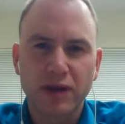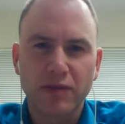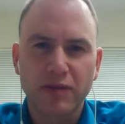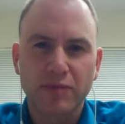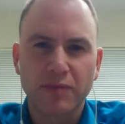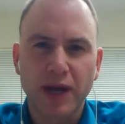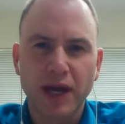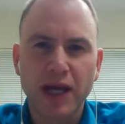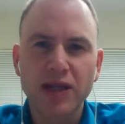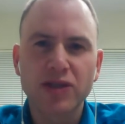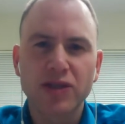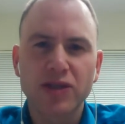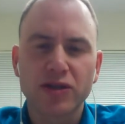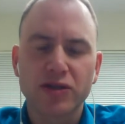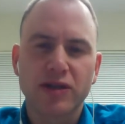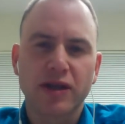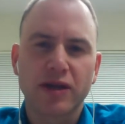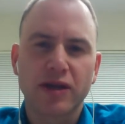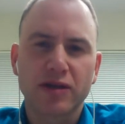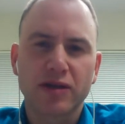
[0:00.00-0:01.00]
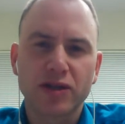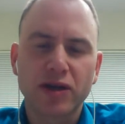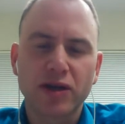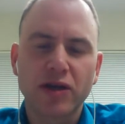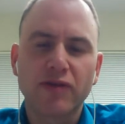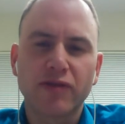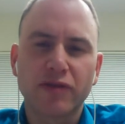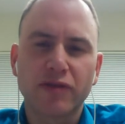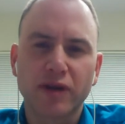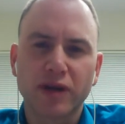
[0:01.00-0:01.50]
patients that are
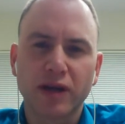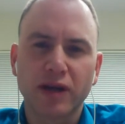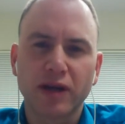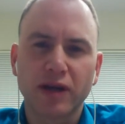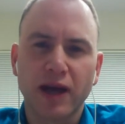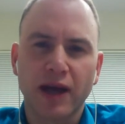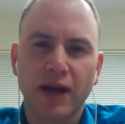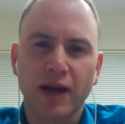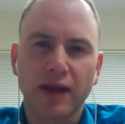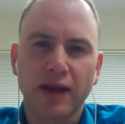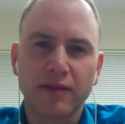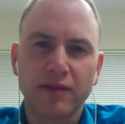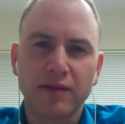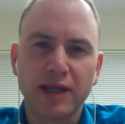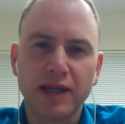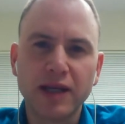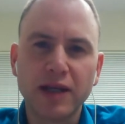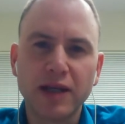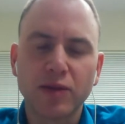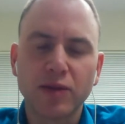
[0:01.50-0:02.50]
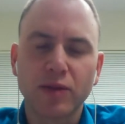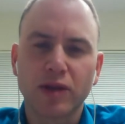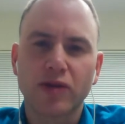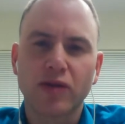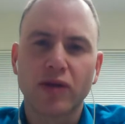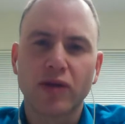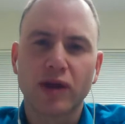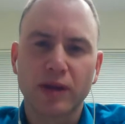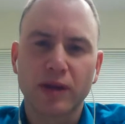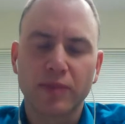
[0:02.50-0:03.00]
suffering and deal with
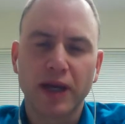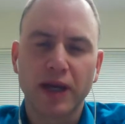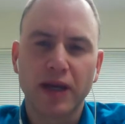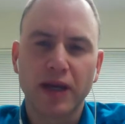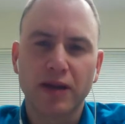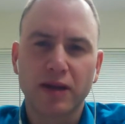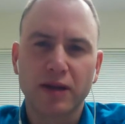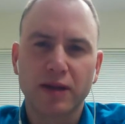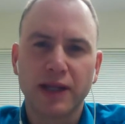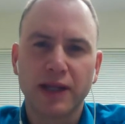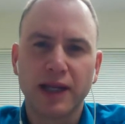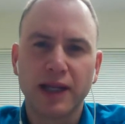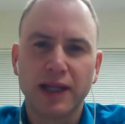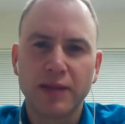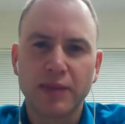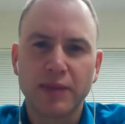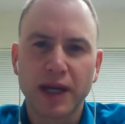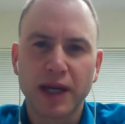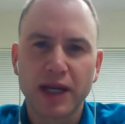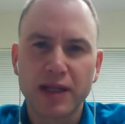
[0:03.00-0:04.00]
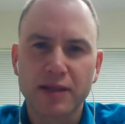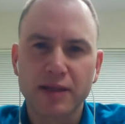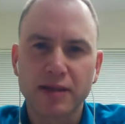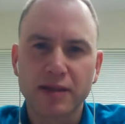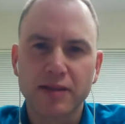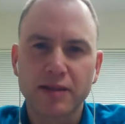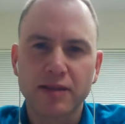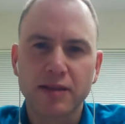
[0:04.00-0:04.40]
chronic pain on a daily basis.